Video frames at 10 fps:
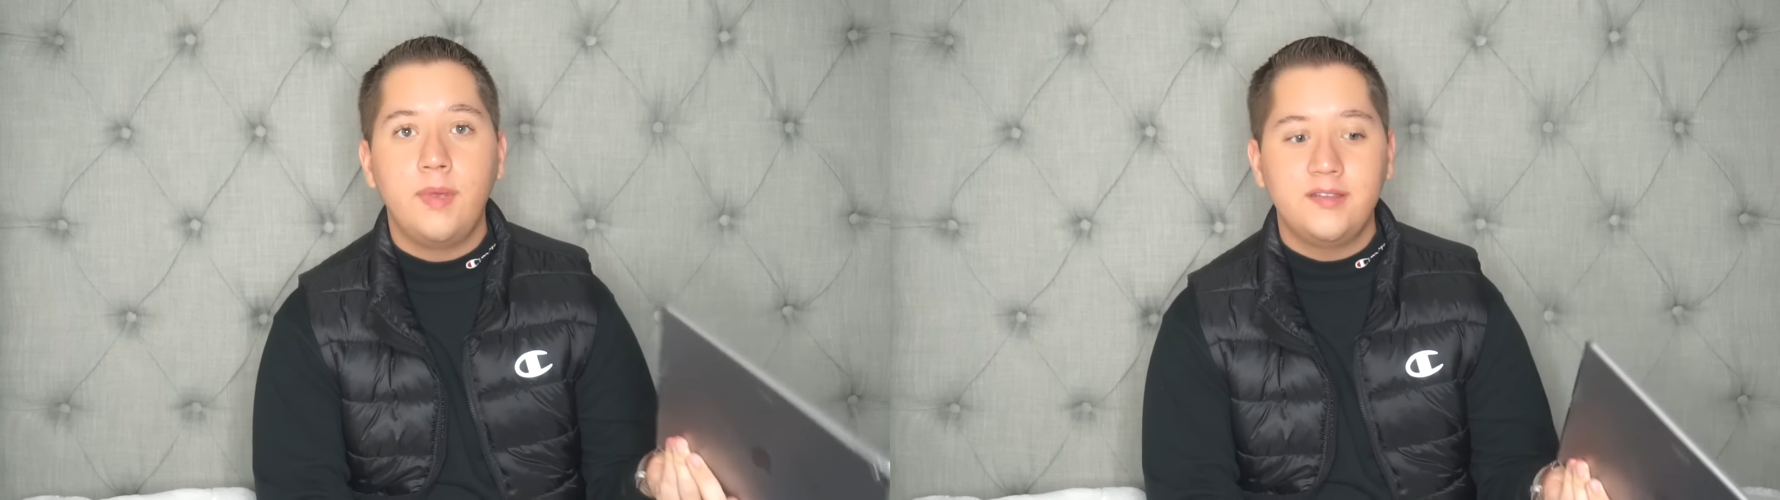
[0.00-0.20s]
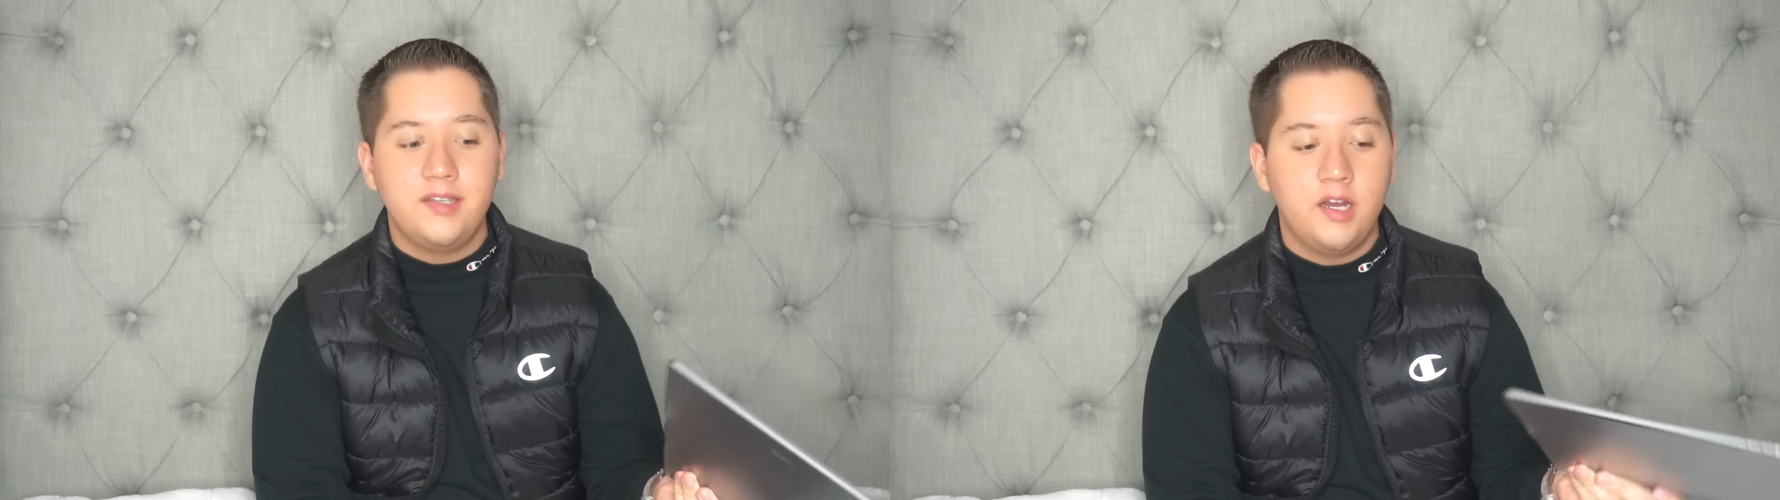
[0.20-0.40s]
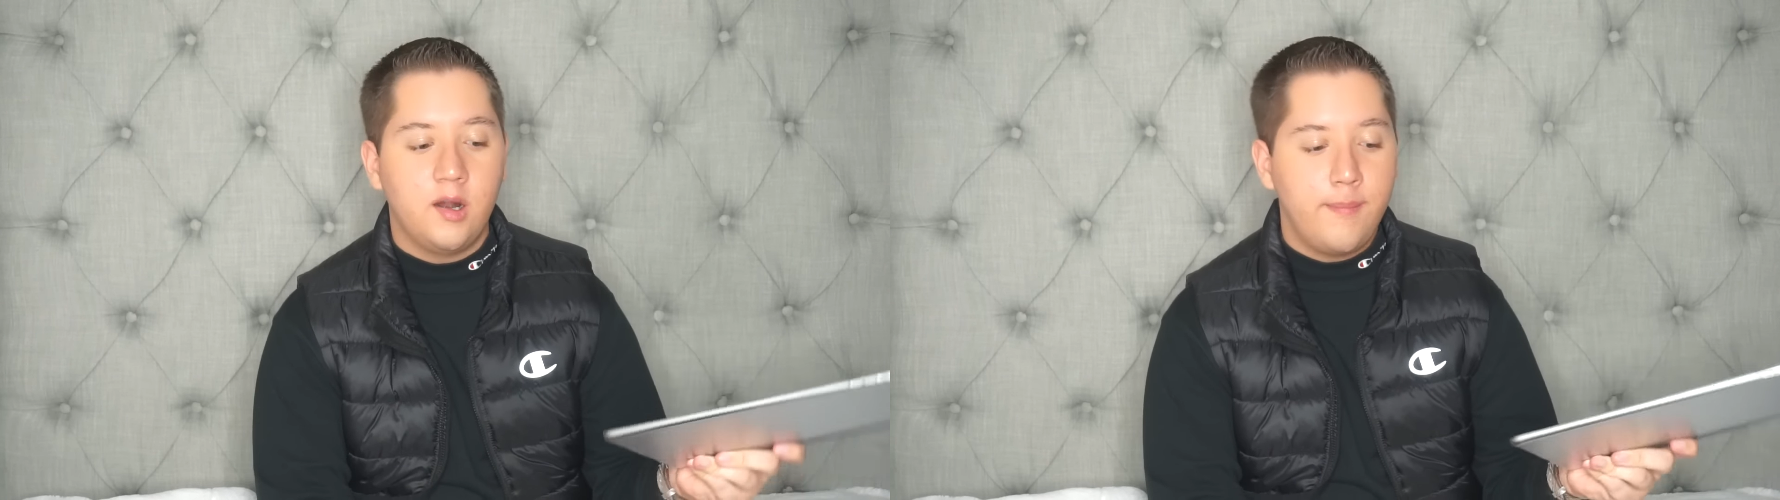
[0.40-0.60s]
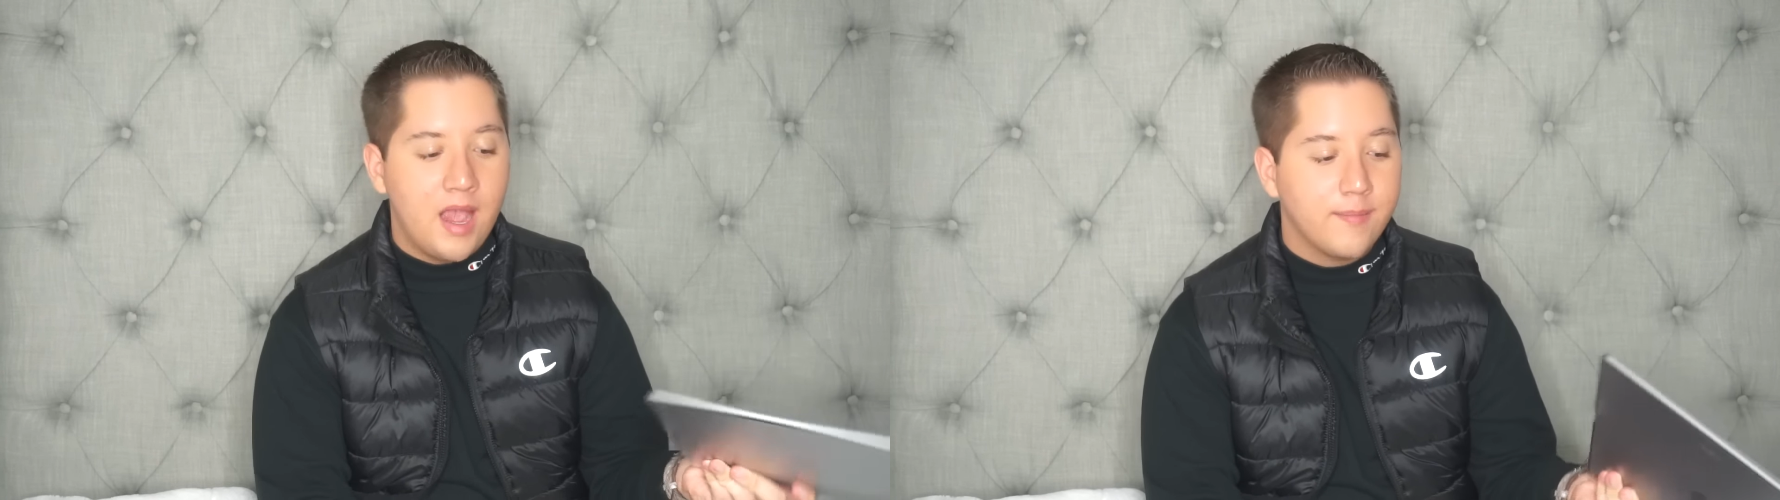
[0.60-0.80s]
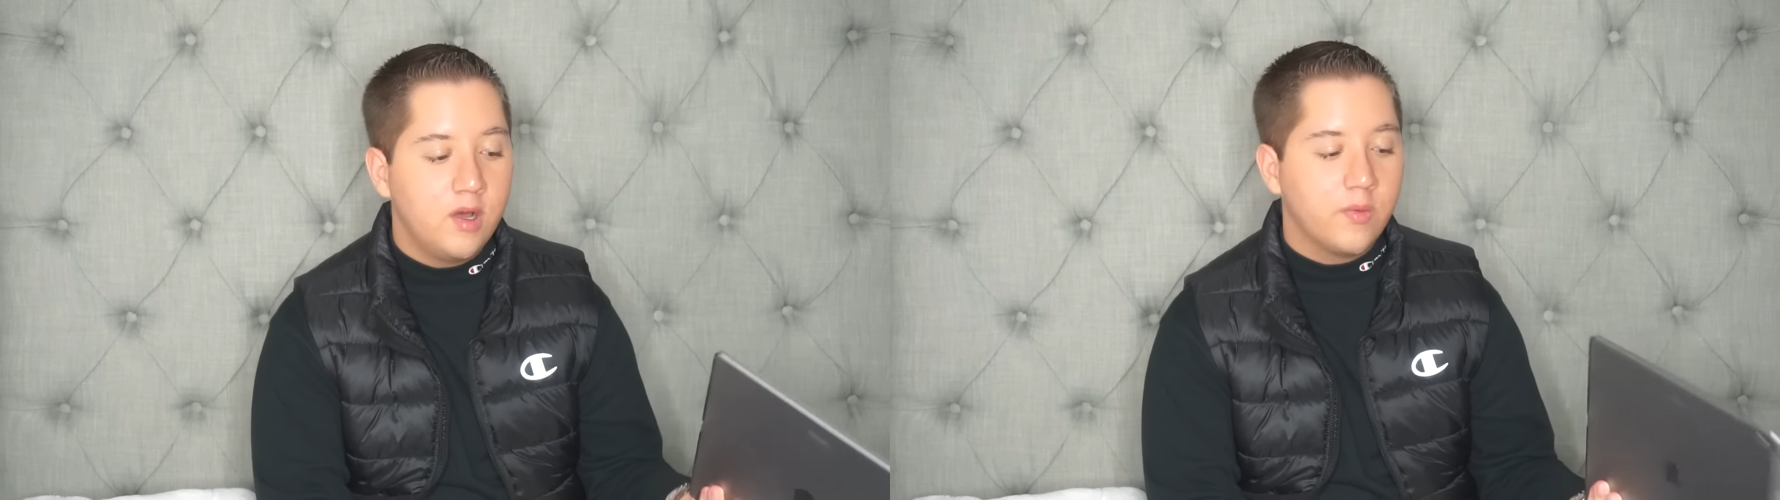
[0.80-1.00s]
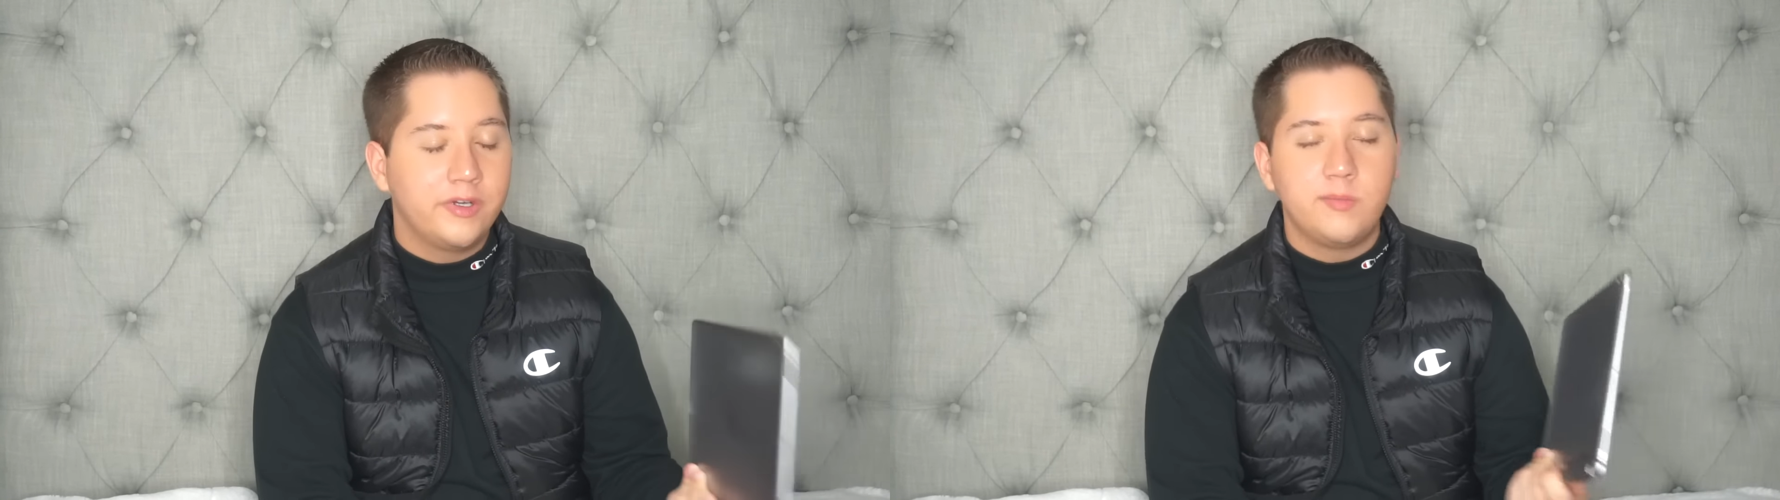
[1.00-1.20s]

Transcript: PC or a MacBook,